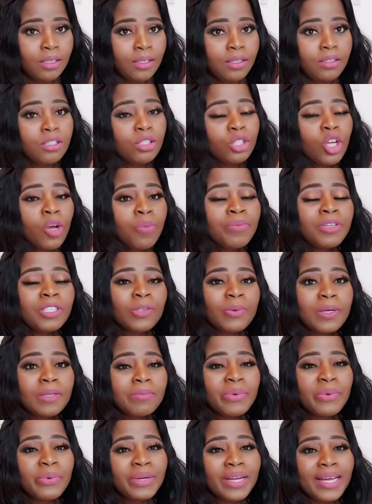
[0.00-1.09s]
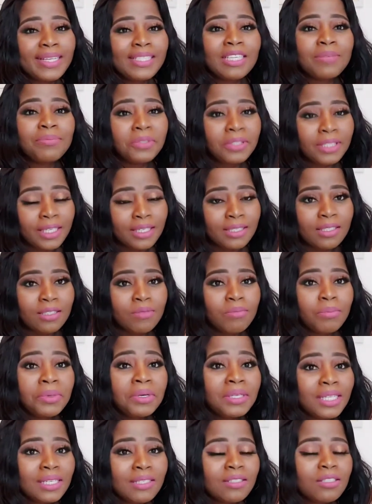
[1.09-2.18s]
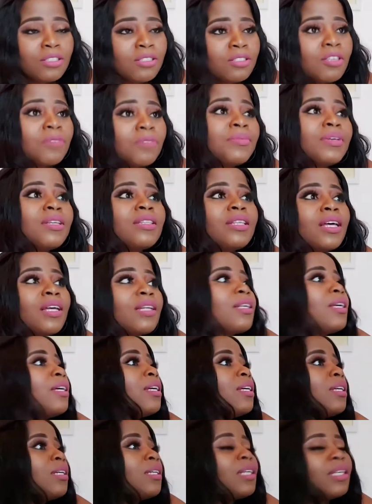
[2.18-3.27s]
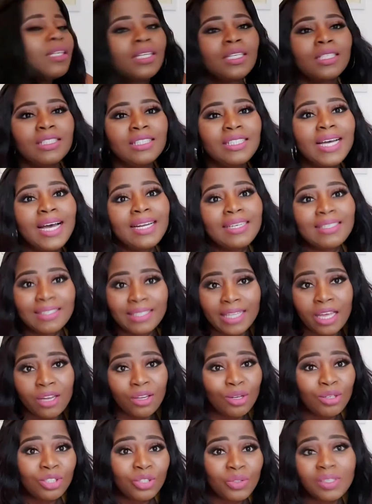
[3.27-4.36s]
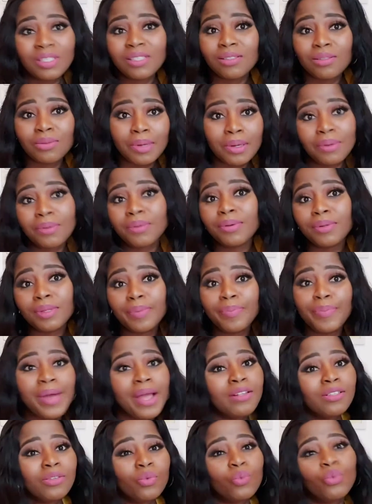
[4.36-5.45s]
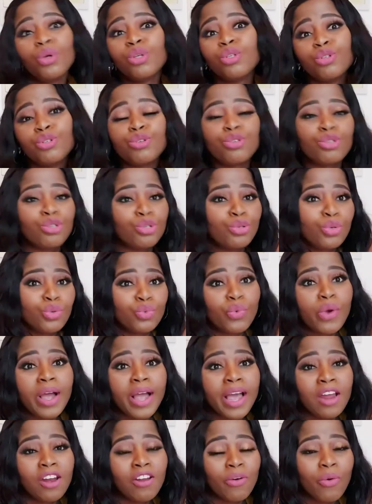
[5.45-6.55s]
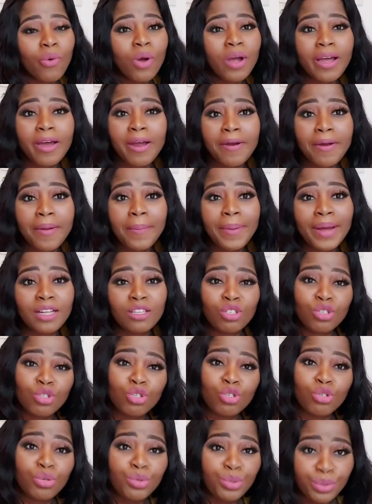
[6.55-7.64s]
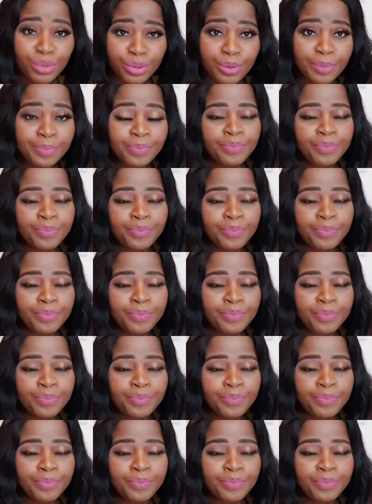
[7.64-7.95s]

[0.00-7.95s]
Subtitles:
So don't misquote me when I say mothers. Mothers does not mean that dads cannot do it as well. Depends on what you choose, what career path you choose.